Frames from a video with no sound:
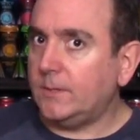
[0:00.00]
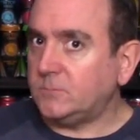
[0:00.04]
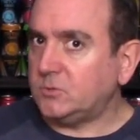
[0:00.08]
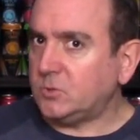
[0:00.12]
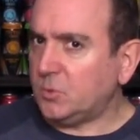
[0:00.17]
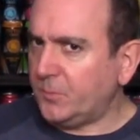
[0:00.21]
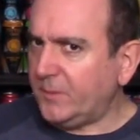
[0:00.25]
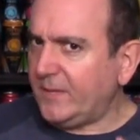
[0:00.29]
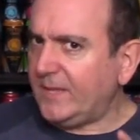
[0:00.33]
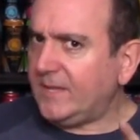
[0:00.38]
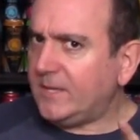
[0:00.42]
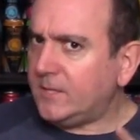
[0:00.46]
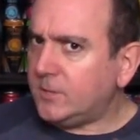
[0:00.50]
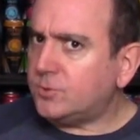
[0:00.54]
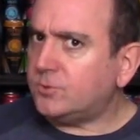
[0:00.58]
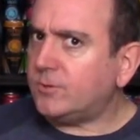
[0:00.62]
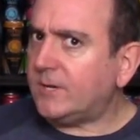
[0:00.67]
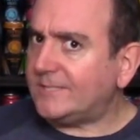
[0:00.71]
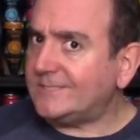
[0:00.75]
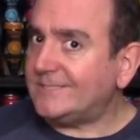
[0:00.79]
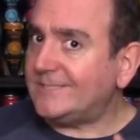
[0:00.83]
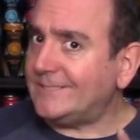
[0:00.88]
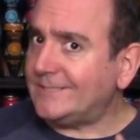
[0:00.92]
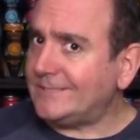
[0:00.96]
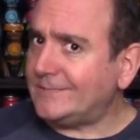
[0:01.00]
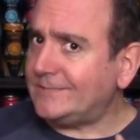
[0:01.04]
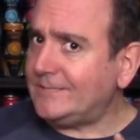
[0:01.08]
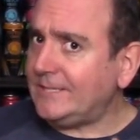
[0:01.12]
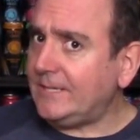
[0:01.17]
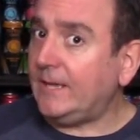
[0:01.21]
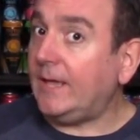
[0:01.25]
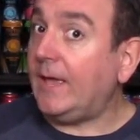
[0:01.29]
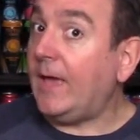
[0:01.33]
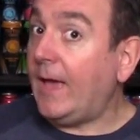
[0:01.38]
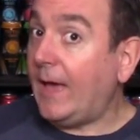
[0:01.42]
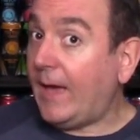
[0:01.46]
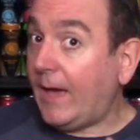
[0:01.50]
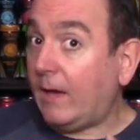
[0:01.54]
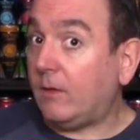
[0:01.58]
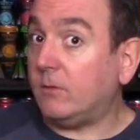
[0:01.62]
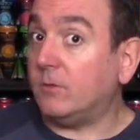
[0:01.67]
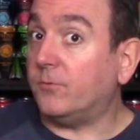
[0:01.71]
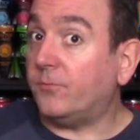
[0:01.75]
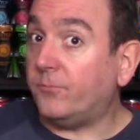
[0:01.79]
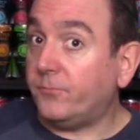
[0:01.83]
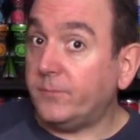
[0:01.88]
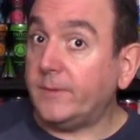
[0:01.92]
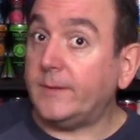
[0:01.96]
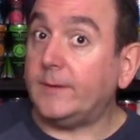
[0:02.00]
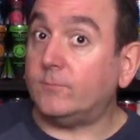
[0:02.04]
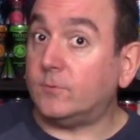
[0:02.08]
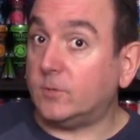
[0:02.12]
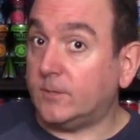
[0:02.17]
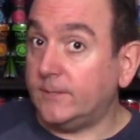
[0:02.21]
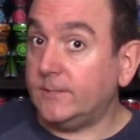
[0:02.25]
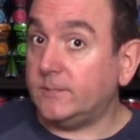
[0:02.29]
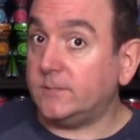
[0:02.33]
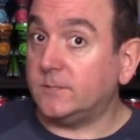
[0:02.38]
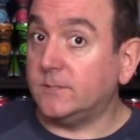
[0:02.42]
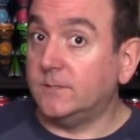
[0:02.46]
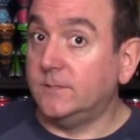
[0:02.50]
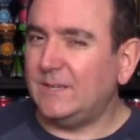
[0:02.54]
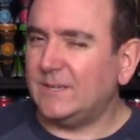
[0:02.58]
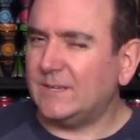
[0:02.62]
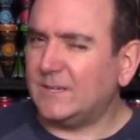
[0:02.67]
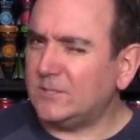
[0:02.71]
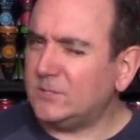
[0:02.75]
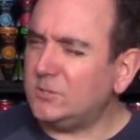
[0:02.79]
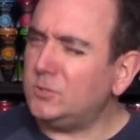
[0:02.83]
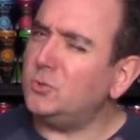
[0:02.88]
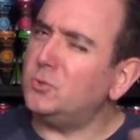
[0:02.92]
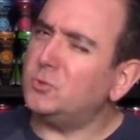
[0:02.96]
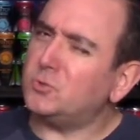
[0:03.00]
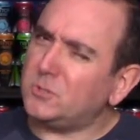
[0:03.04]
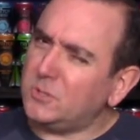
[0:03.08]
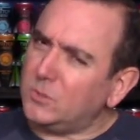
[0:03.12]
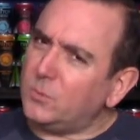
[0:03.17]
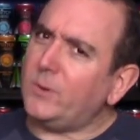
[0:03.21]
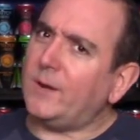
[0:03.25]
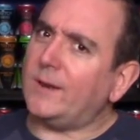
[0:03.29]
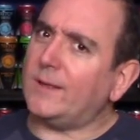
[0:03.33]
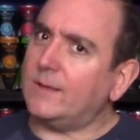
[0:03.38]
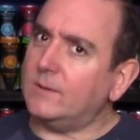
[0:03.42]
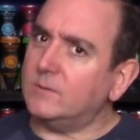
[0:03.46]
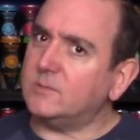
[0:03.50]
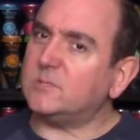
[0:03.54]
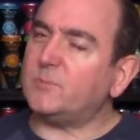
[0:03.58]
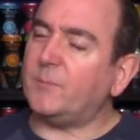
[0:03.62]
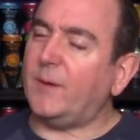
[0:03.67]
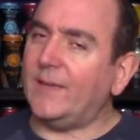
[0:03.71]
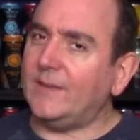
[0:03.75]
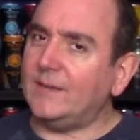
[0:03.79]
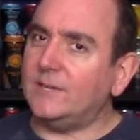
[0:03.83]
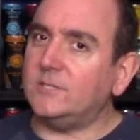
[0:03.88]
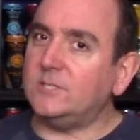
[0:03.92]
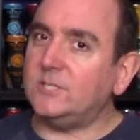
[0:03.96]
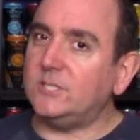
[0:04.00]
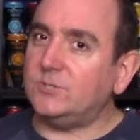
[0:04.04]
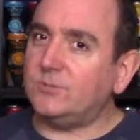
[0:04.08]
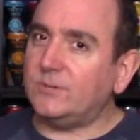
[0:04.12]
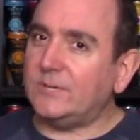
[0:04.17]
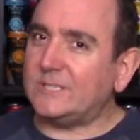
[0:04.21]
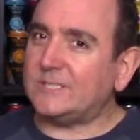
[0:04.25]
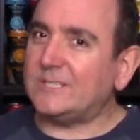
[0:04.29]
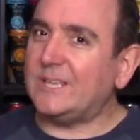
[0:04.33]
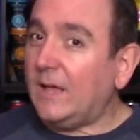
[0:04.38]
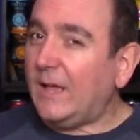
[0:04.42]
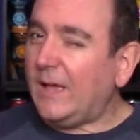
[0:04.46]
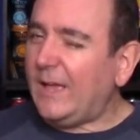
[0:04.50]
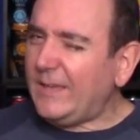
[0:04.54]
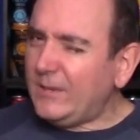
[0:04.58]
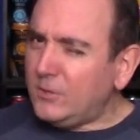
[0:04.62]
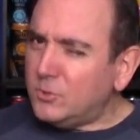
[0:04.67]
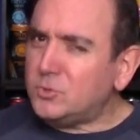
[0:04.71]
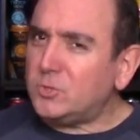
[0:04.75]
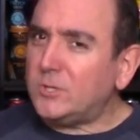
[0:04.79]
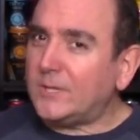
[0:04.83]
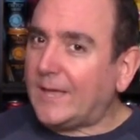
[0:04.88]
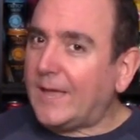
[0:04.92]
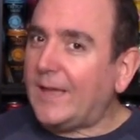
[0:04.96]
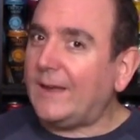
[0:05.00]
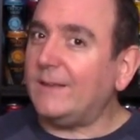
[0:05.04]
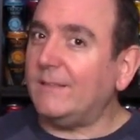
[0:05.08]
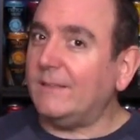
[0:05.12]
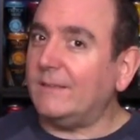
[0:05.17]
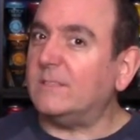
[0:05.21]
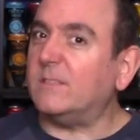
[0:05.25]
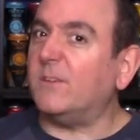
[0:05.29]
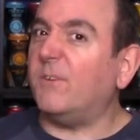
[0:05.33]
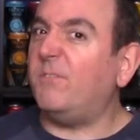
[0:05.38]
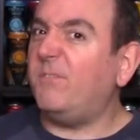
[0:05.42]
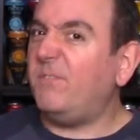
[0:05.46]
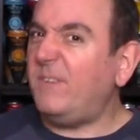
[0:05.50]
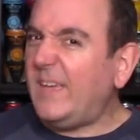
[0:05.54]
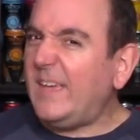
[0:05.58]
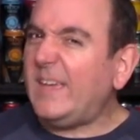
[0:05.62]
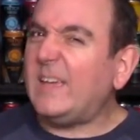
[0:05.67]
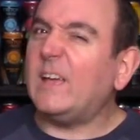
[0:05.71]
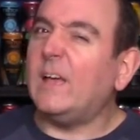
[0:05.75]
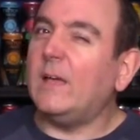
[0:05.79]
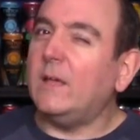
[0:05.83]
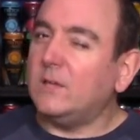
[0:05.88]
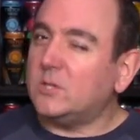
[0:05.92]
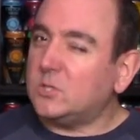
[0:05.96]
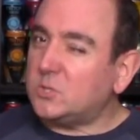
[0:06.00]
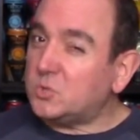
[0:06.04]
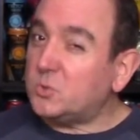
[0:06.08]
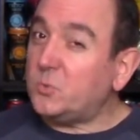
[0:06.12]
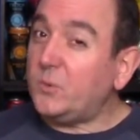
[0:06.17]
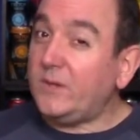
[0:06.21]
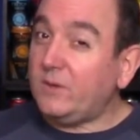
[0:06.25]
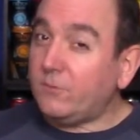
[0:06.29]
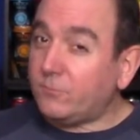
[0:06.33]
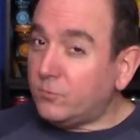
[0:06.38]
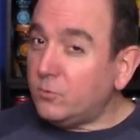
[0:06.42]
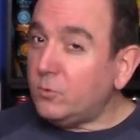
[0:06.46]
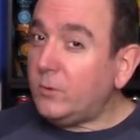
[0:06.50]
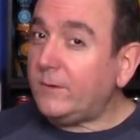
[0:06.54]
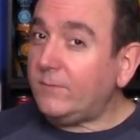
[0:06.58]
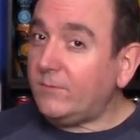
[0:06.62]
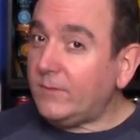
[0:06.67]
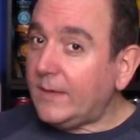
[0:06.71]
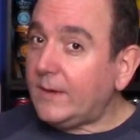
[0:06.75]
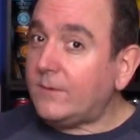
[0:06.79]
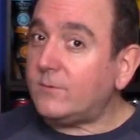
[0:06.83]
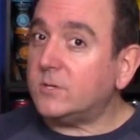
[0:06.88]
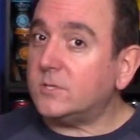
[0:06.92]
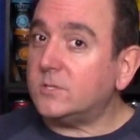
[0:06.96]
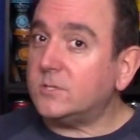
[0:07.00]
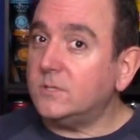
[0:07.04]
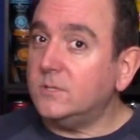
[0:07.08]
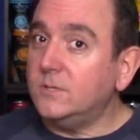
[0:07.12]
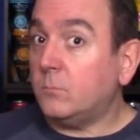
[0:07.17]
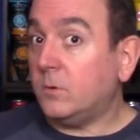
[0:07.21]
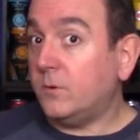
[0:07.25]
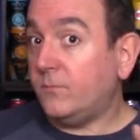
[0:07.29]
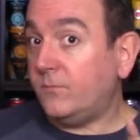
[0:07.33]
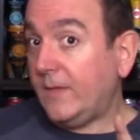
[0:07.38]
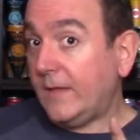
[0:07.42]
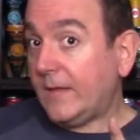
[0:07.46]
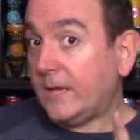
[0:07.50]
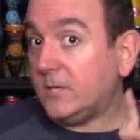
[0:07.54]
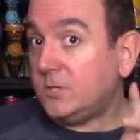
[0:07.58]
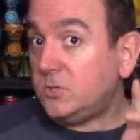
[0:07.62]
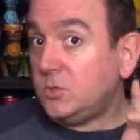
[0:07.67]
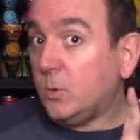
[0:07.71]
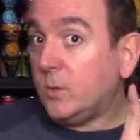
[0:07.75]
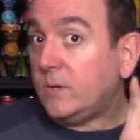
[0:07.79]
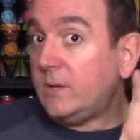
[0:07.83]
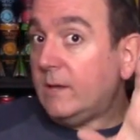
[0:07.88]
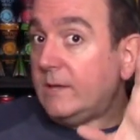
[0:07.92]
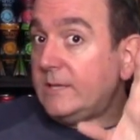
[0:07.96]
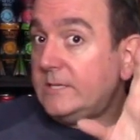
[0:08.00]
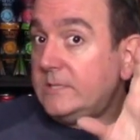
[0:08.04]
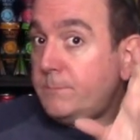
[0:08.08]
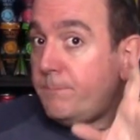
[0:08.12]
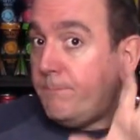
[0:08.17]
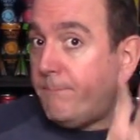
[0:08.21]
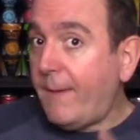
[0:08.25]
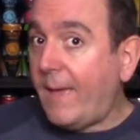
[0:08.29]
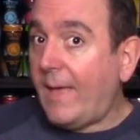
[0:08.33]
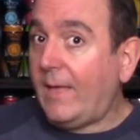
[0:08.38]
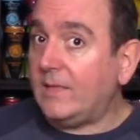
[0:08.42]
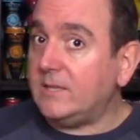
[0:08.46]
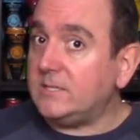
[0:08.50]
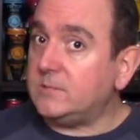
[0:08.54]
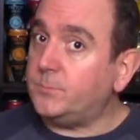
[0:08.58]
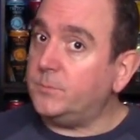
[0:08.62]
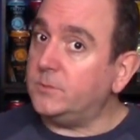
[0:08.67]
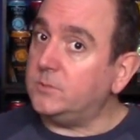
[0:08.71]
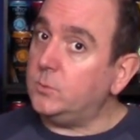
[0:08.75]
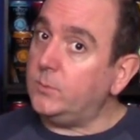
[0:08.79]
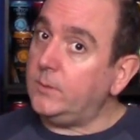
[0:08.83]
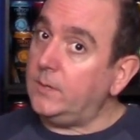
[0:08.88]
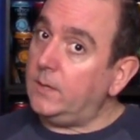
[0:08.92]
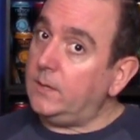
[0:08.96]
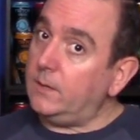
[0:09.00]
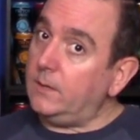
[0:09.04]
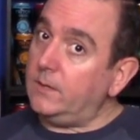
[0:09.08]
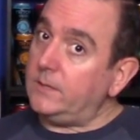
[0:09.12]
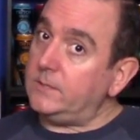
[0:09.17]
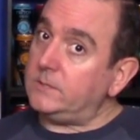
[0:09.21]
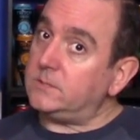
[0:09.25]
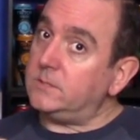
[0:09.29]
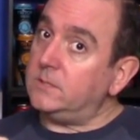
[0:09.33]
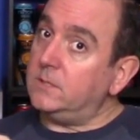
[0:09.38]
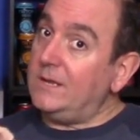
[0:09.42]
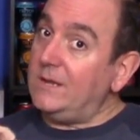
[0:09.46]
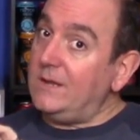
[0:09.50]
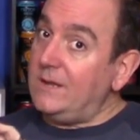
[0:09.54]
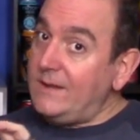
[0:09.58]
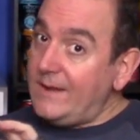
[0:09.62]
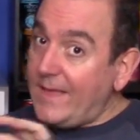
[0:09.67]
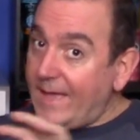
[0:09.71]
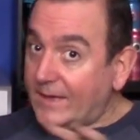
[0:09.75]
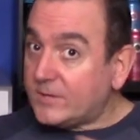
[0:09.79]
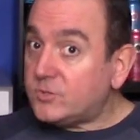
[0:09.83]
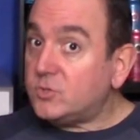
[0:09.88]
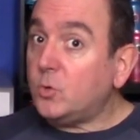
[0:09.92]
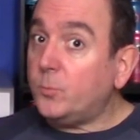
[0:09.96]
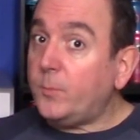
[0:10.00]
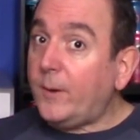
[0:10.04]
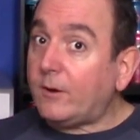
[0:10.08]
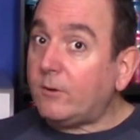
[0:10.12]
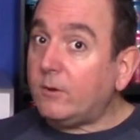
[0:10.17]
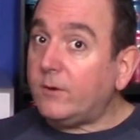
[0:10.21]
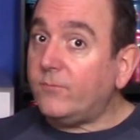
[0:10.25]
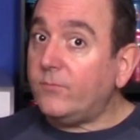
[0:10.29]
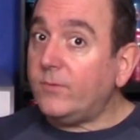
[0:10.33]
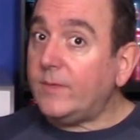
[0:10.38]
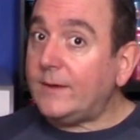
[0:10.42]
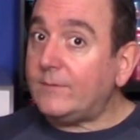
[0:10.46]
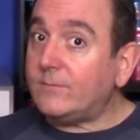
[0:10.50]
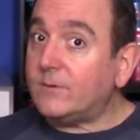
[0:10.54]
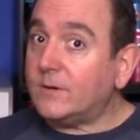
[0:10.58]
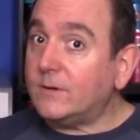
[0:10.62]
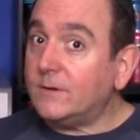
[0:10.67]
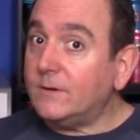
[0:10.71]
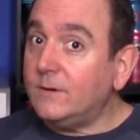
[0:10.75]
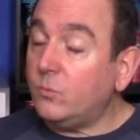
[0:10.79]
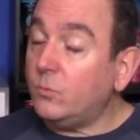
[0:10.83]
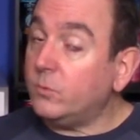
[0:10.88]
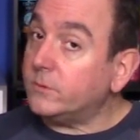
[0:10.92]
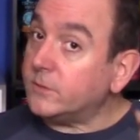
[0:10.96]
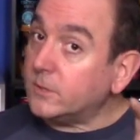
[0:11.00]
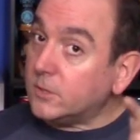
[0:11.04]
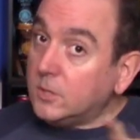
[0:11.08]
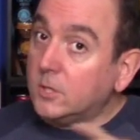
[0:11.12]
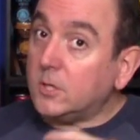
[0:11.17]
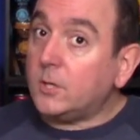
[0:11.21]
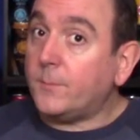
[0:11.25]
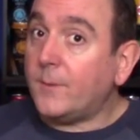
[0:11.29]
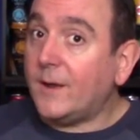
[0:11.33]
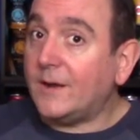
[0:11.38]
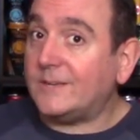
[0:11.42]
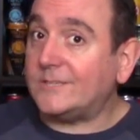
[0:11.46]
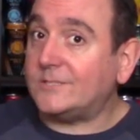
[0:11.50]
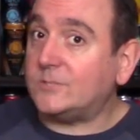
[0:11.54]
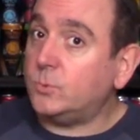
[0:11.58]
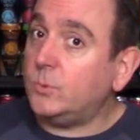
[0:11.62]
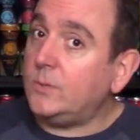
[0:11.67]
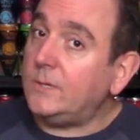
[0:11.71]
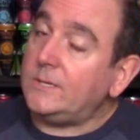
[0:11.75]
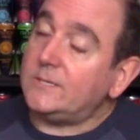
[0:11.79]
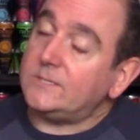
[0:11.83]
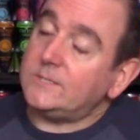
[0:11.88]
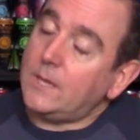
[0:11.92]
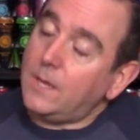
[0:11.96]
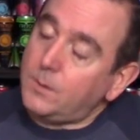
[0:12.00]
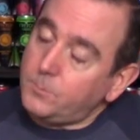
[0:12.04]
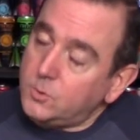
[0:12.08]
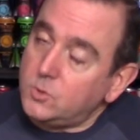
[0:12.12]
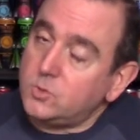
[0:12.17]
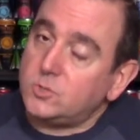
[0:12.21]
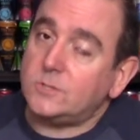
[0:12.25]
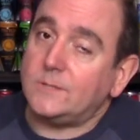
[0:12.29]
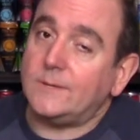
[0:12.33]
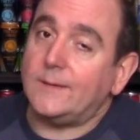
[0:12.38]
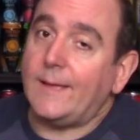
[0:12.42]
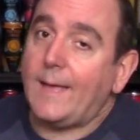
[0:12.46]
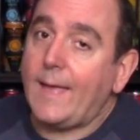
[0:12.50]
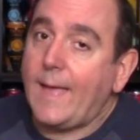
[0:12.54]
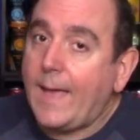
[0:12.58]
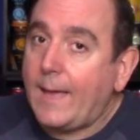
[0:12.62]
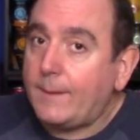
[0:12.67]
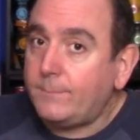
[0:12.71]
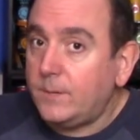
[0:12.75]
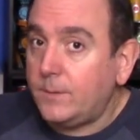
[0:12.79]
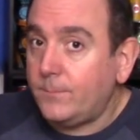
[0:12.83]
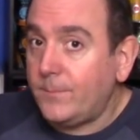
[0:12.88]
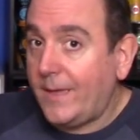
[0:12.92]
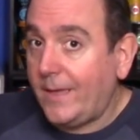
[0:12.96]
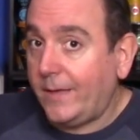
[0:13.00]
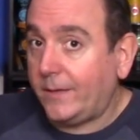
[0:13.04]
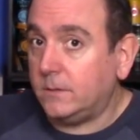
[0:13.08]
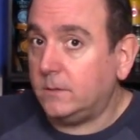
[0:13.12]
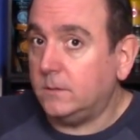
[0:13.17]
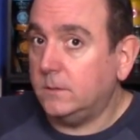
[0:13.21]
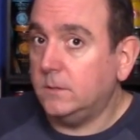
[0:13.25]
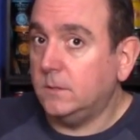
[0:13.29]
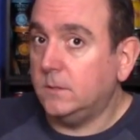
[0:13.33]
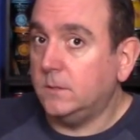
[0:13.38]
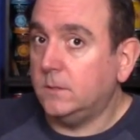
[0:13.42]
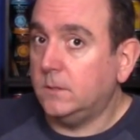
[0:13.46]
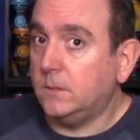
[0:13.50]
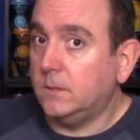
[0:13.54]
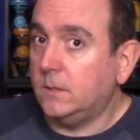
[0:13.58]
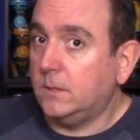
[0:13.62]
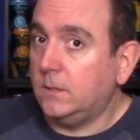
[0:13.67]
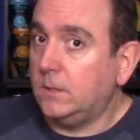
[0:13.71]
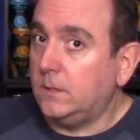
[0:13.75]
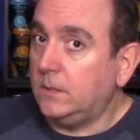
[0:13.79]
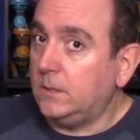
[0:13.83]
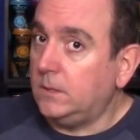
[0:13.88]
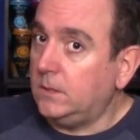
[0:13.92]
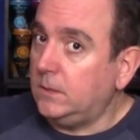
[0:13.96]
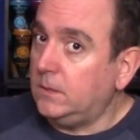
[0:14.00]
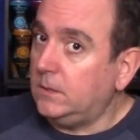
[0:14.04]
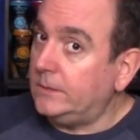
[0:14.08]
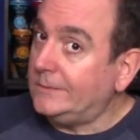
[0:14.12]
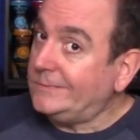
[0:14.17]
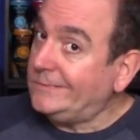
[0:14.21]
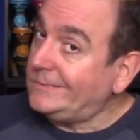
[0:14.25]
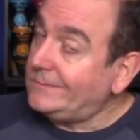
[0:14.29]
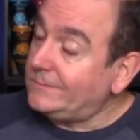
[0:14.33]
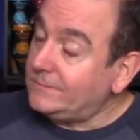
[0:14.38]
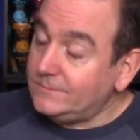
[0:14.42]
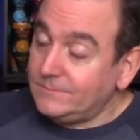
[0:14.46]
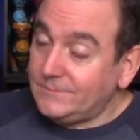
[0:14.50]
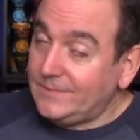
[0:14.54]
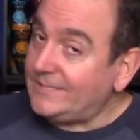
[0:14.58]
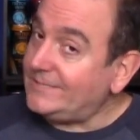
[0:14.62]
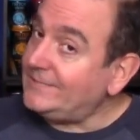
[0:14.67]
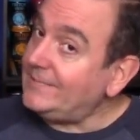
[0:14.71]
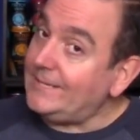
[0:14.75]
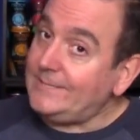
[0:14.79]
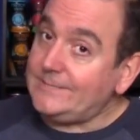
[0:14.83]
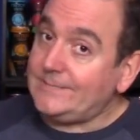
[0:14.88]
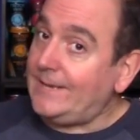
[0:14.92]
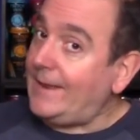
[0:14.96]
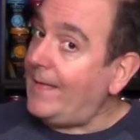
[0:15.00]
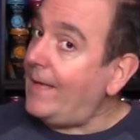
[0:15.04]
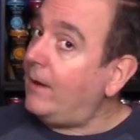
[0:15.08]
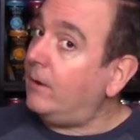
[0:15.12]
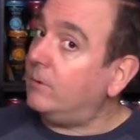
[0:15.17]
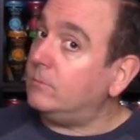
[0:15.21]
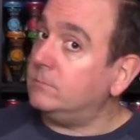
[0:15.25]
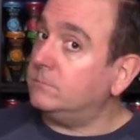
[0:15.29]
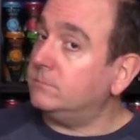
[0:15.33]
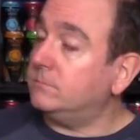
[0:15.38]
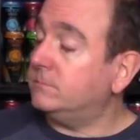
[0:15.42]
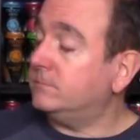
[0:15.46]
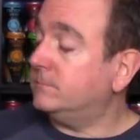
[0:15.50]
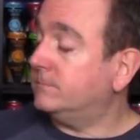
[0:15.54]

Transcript: I'll be interested to see how the flavor is. Because usually when it comes to my energy drinks, I usually kind of like the fake sweet fruity flavors. But if they could do a nice balance between a nice natural berry flavor with a good amount of sweetness, I'm usually a happy man. Let's taste it out.